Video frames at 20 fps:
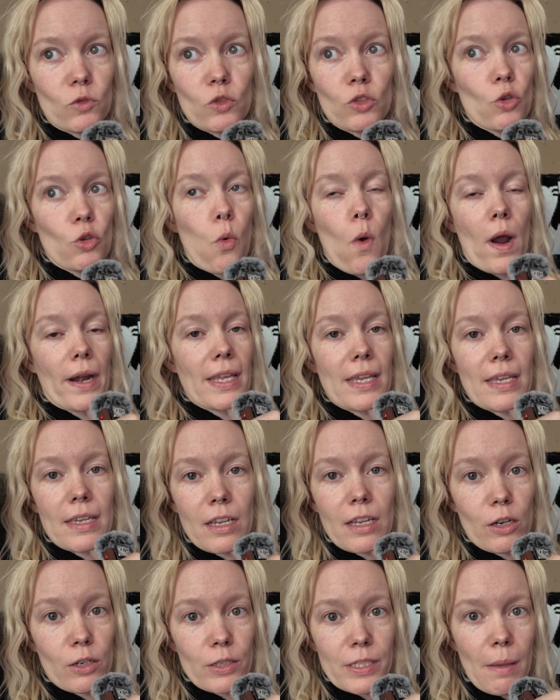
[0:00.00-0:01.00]

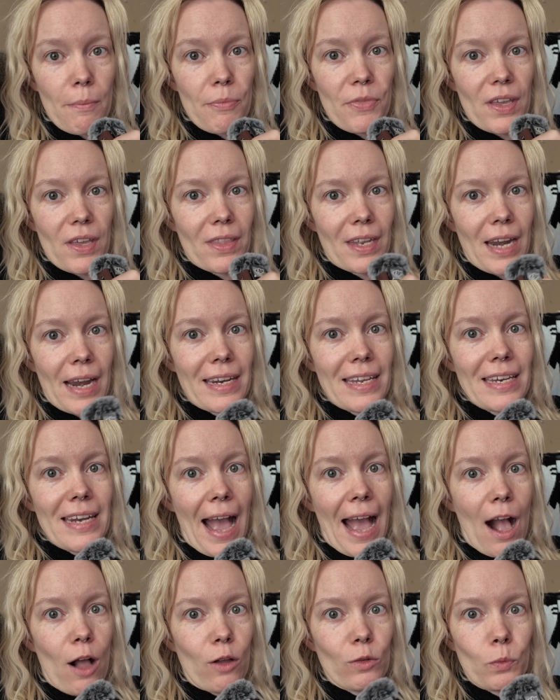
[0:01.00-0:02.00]
20 or something that I need
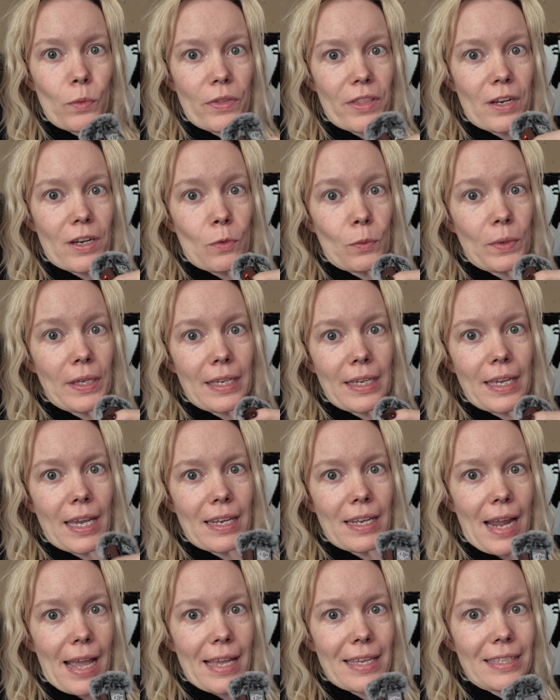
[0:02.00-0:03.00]
out within a week,
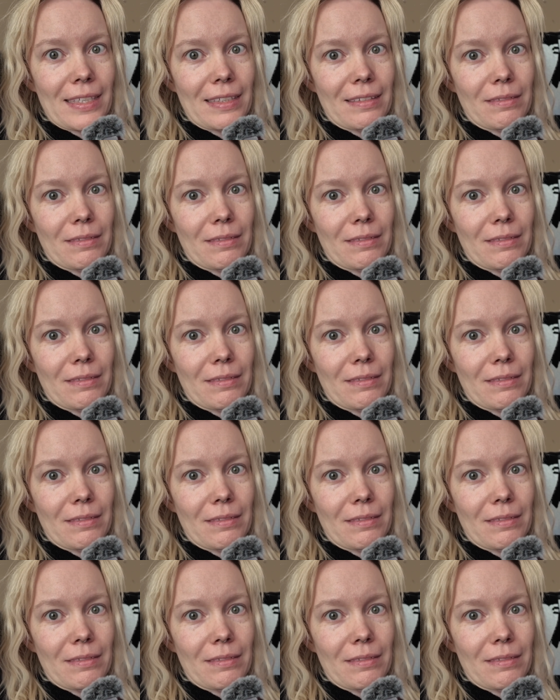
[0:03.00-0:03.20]
and I